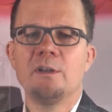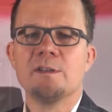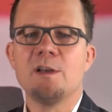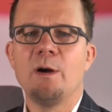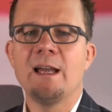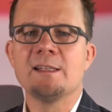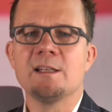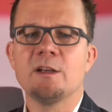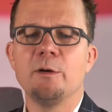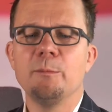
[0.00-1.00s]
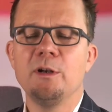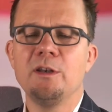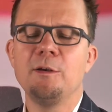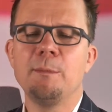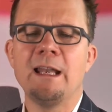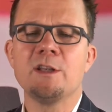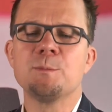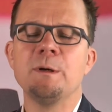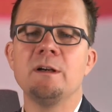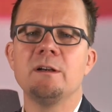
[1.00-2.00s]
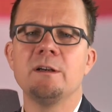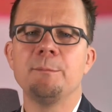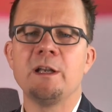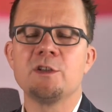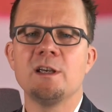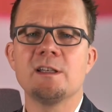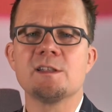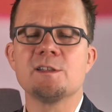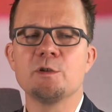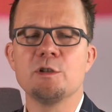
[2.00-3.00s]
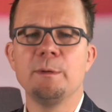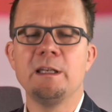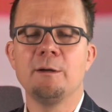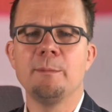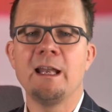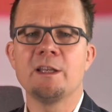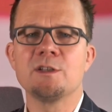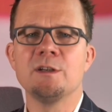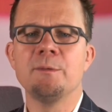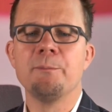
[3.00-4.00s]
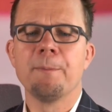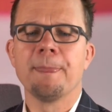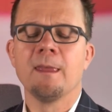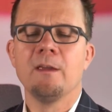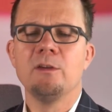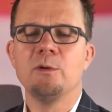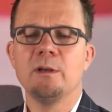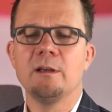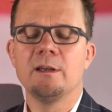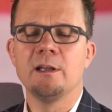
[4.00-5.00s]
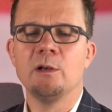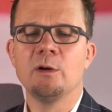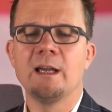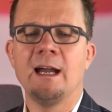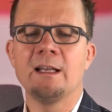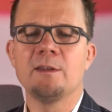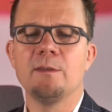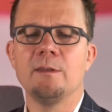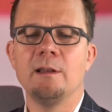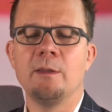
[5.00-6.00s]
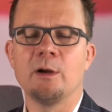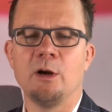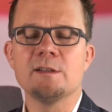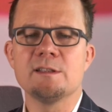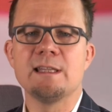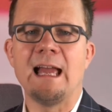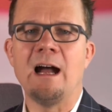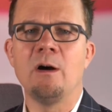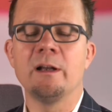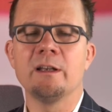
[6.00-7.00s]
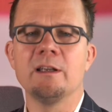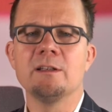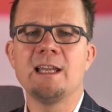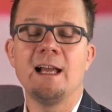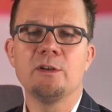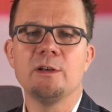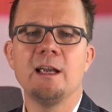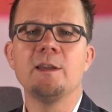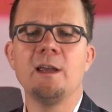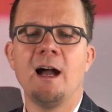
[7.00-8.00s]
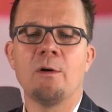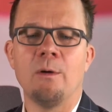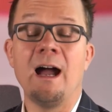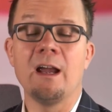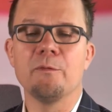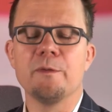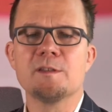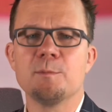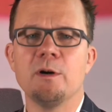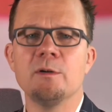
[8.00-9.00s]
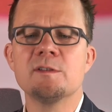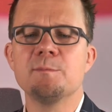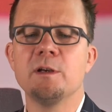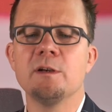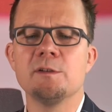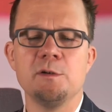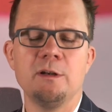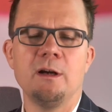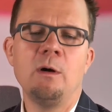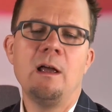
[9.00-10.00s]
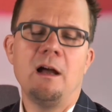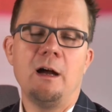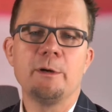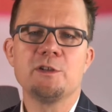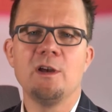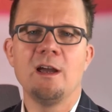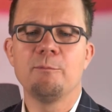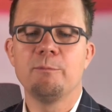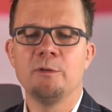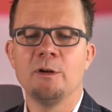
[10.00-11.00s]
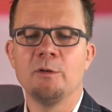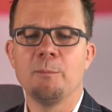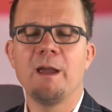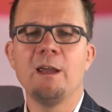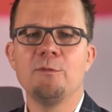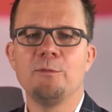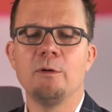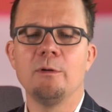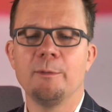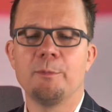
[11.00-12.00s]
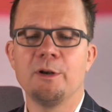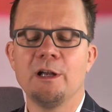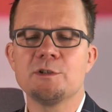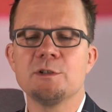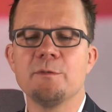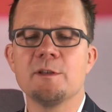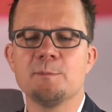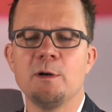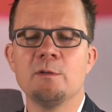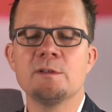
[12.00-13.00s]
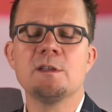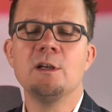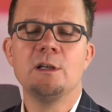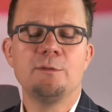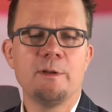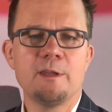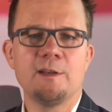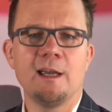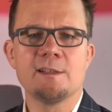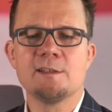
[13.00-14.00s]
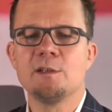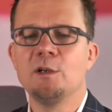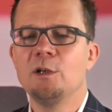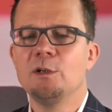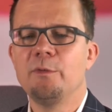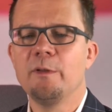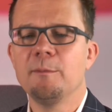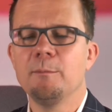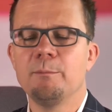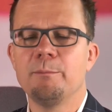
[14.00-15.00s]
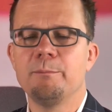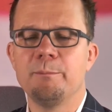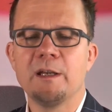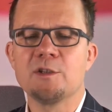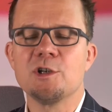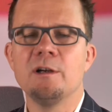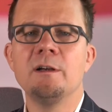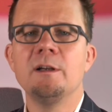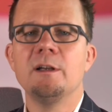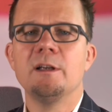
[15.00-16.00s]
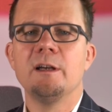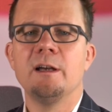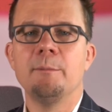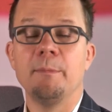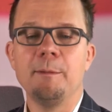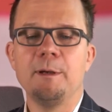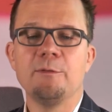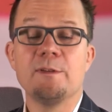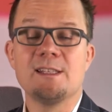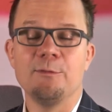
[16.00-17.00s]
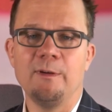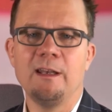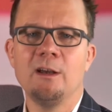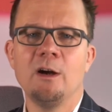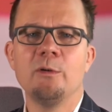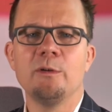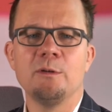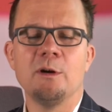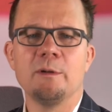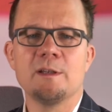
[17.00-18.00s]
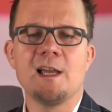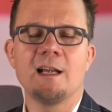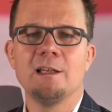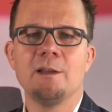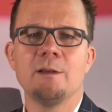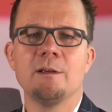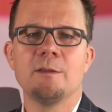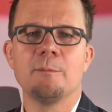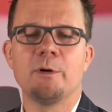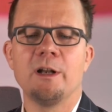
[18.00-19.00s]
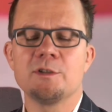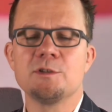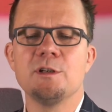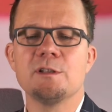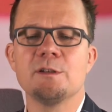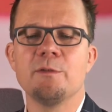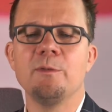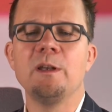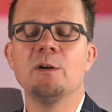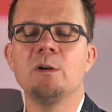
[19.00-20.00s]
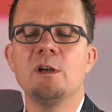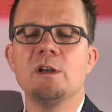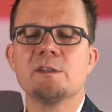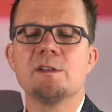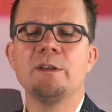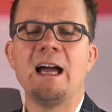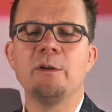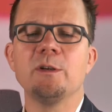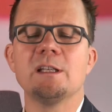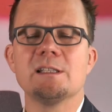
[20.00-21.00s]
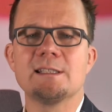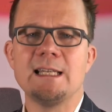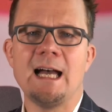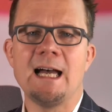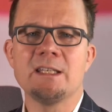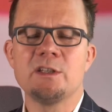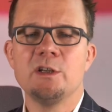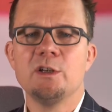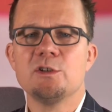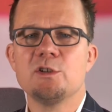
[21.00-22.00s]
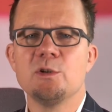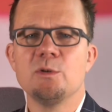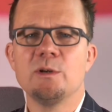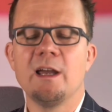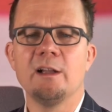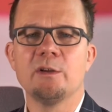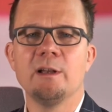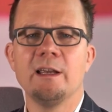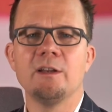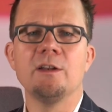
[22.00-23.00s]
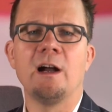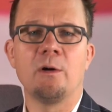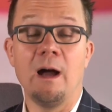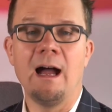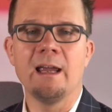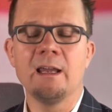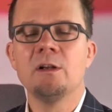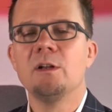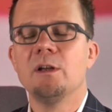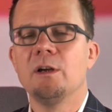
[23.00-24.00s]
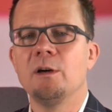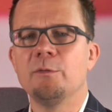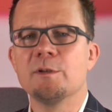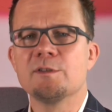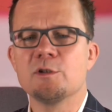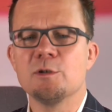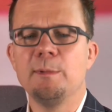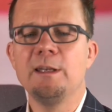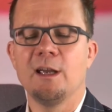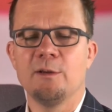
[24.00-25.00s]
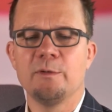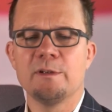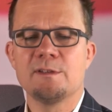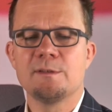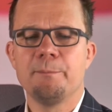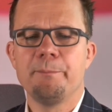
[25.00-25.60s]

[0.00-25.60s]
So as a community manager, as a social media manager, you can look at the cost now and can calculate the ROI of this post, because you know how much you have, you paid for the production of this post, for the text, for the picture. Maybe if it's a video, you know exactly the production cost of the video. So now you can start to calculate an ROI of your social media efforts.